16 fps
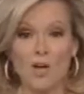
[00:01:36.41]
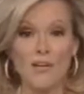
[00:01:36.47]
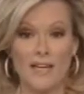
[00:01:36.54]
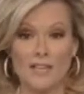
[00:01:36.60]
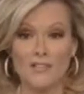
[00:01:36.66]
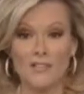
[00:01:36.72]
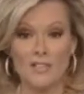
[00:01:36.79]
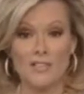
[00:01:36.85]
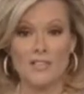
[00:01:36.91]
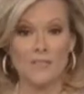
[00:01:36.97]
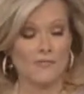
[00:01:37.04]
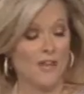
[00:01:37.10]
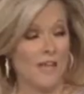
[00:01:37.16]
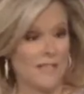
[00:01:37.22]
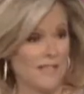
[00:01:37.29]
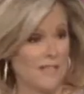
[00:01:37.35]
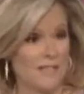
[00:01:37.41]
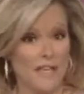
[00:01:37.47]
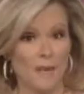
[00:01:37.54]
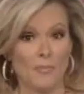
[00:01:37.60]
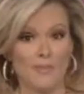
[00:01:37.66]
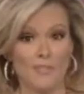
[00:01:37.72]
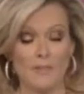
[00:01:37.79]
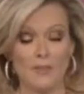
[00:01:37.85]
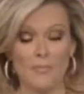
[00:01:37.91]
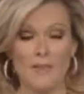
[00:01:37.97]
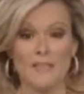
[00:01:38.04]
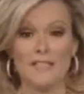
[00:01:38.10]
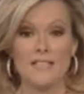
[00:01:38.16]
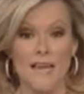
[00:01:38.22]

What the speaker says: okay, just to fun this up a little bit,